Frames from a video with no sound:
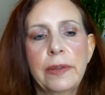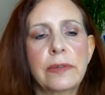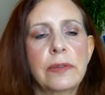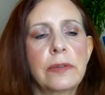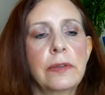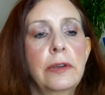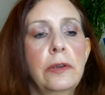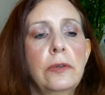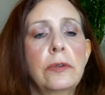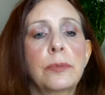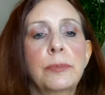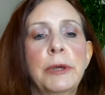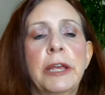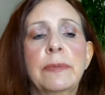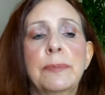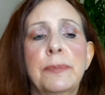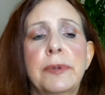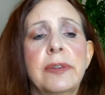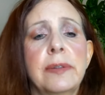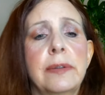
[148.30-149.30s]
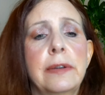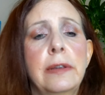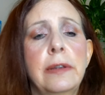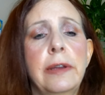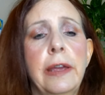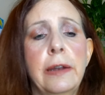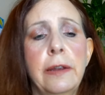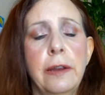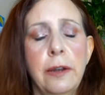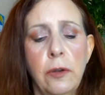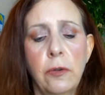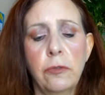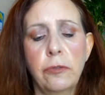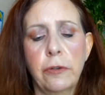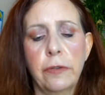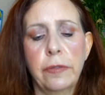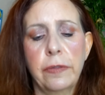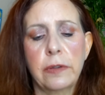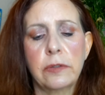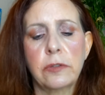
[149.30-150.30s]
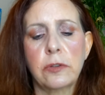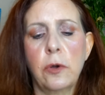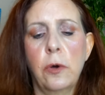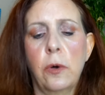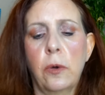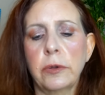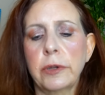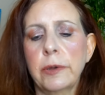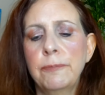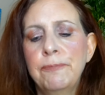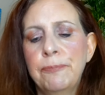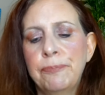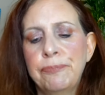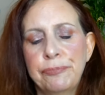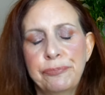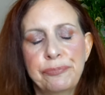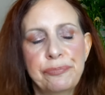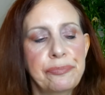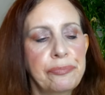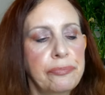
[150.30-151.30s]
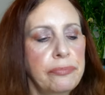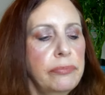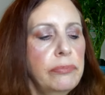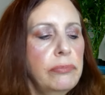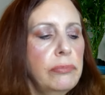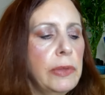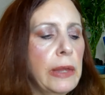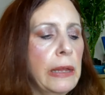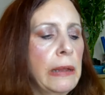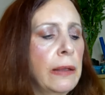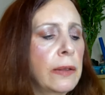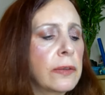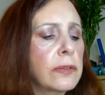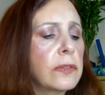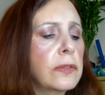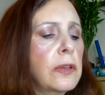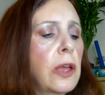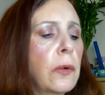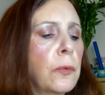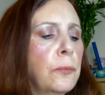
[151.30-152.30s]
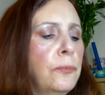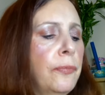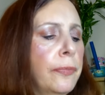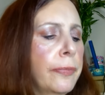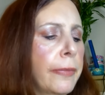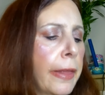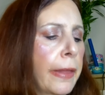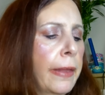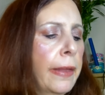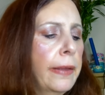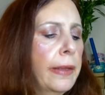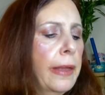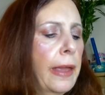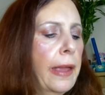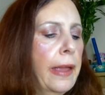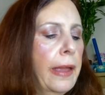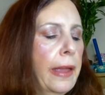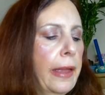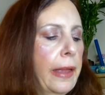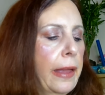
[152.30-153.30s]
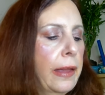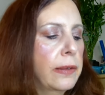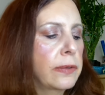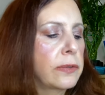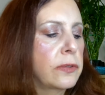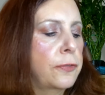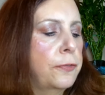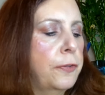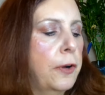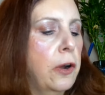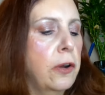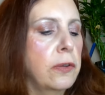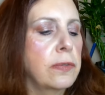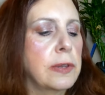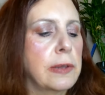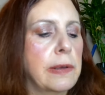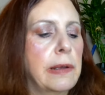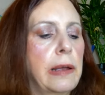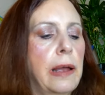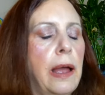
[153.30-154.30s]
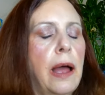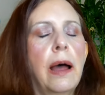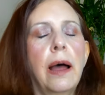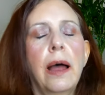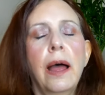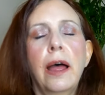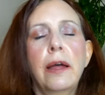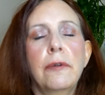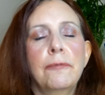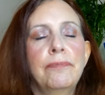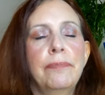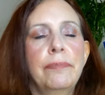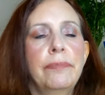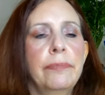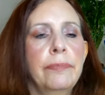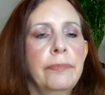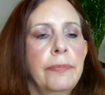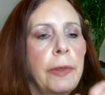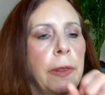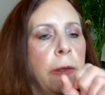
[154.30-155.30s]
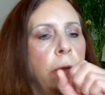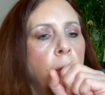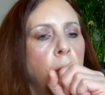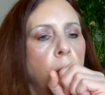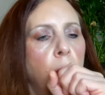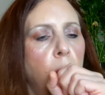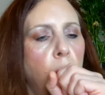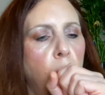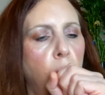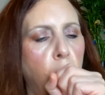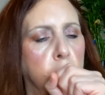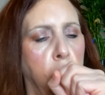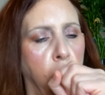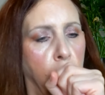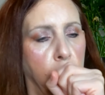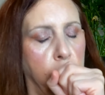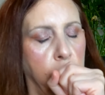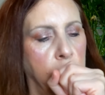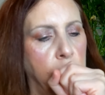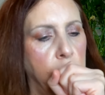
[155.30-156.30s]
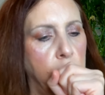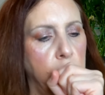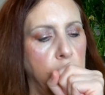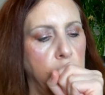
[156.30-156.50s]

excuse me, I'm still getting over this cold. So, as far as the... Uh,